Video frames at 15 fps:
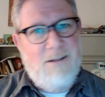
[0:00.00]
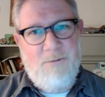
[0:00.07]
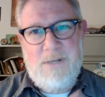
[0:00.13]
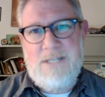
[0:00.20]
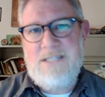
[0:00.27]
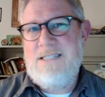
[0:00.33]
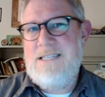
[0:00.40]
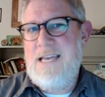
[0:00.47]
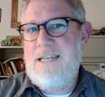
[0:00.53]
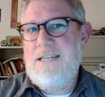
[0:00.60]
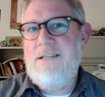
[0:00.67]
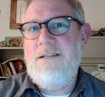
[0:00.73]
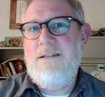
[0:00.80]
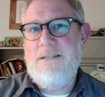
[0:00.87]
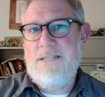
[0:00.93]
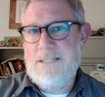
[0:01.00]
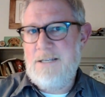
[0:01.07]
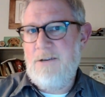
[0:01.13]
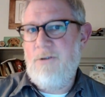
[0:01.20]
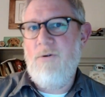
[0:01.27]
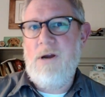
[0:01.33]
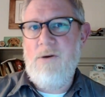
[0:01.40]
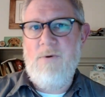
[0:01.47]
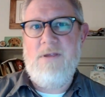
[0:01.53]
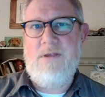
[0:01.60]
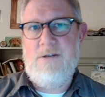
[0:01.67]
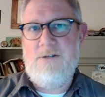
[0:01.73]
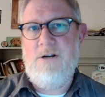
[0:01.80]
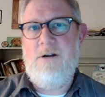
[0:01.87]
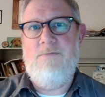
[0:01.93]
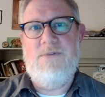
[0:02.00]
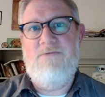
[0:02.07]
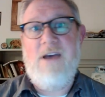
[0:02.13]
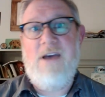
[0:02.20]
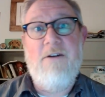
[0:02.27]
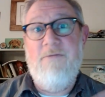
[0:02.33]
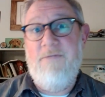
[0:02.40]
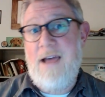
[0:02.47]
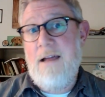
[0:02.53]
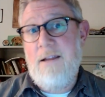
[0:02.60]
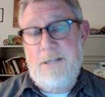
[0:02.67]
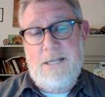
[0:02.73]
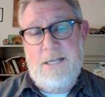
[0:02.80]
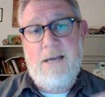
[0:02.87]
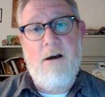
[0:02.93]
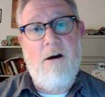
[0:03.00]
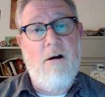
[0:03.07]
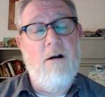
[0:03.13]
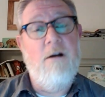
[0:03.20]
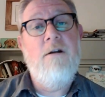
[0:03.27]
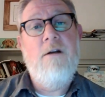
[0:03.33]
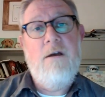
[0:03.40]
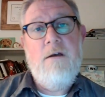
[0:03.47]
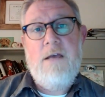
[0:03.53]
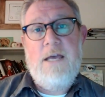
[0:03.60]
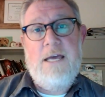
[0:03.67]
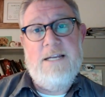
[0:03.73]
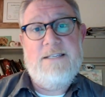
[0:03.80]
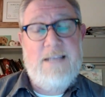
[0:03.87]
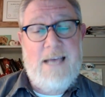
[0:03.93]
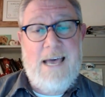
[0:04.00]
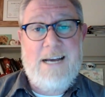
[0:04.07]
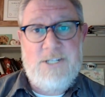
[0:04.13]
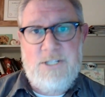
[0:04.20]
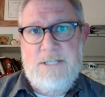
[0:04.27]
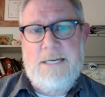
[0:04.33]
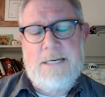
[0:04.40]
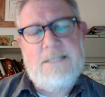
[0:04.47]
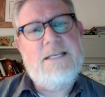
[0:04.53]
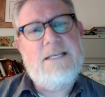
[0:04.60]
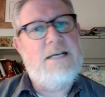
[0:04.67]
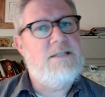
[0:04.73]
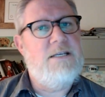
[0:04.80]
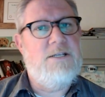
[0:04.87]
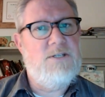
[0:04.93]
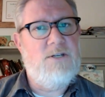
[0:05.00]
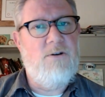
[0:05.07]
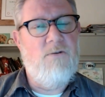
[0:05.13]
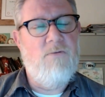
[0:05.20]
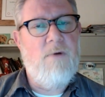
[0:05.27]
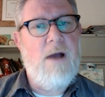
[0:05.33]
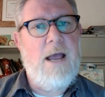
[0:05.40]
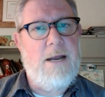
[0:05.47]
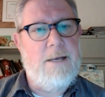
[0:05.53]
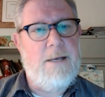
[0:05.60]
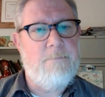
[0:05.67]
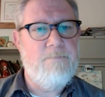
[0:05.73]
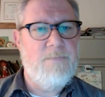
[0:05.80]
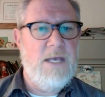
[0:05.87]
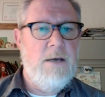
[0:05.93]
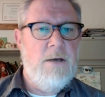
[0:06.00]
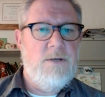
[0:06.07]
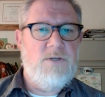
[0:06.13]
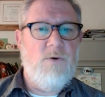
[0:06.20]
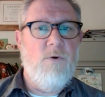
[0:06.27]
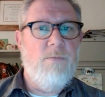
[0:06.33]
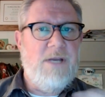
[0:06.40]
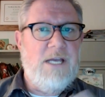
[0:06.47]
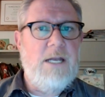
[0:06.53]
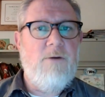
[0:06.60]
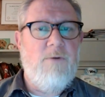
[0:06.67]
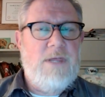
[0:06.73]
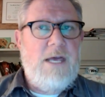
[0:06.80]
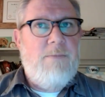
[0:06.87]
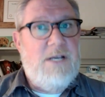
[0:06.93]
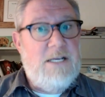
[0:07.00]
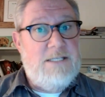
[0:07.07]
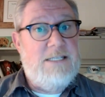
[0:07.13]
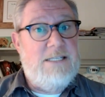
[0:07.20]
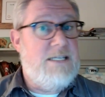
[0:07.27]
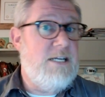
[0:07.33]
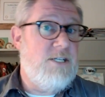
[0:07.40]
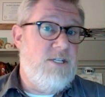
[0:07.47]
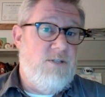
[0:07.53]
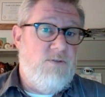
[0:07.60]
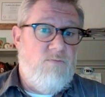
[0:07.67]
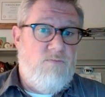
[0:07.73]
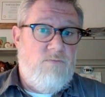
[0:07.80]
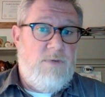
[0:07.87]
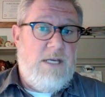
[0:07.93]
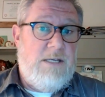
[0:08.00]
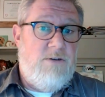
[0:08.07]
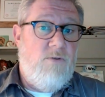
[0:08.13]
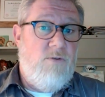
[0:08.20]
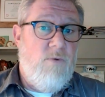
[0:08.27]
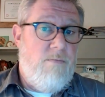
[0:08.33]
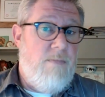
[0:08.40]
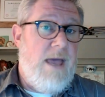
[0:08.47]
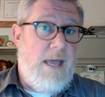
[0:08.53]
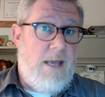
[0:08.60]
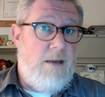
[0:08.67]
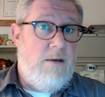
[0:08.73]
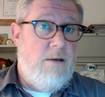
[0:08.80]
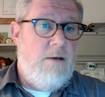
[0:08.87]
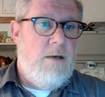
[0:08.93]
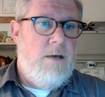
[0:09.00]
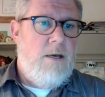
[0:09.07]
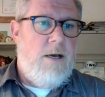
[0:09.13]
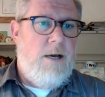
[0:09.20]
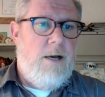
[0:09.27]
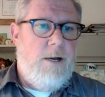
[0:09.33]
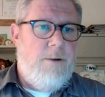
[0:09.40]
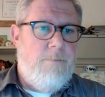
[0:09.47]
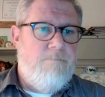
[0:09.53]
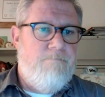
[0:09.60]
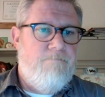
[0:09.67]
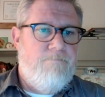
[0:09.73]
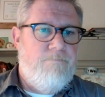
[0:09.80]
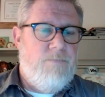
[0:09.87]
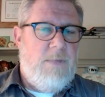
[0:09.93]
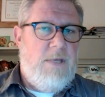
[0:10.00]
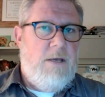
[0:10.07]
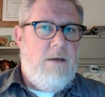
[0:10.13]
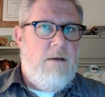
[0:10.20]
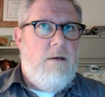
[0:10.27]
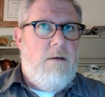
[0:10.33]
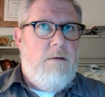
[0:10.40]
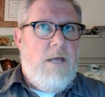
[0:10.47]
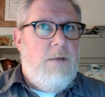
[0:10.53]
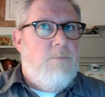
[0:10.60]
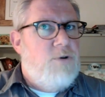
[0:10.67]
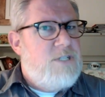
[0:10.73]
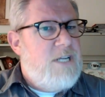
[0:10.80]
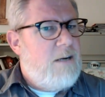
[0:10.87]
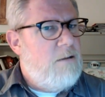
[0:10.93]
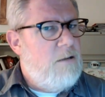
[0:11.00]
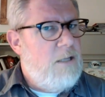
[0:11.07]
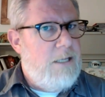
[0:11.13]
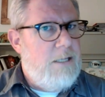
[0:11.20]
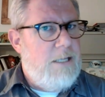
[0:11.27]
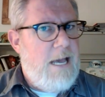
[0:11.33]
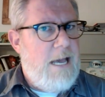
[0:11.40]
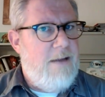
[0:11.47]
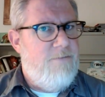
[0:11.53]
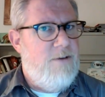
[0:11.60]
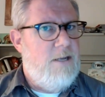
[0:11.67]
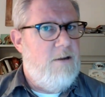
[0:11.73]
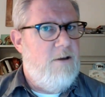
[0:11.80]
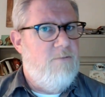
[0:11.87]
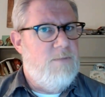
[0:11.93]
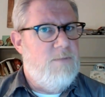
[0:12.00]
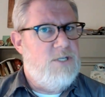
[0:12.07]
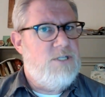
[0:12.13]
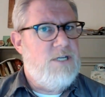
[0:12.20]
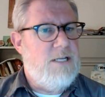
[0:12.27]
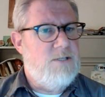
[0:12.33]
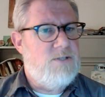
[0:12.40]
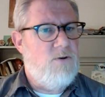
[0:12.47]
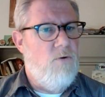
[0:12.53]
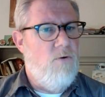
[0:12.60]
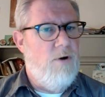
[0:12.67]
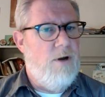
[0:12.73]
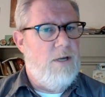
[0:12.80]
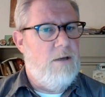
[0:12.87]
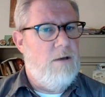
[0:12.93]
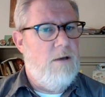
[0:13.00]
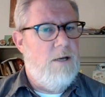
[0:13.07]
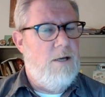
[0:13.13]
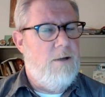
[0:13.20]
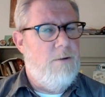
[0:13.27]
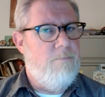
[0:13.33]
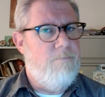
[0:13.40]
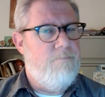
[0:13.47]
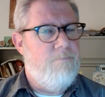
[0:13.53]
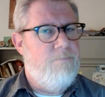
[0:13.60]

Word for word: we tend to disagree with in terms of how valid they are in actually assessing student writing. So we're beginning with that because these tensions they do remain, um, and particularly in the advent of machine scoring. Um,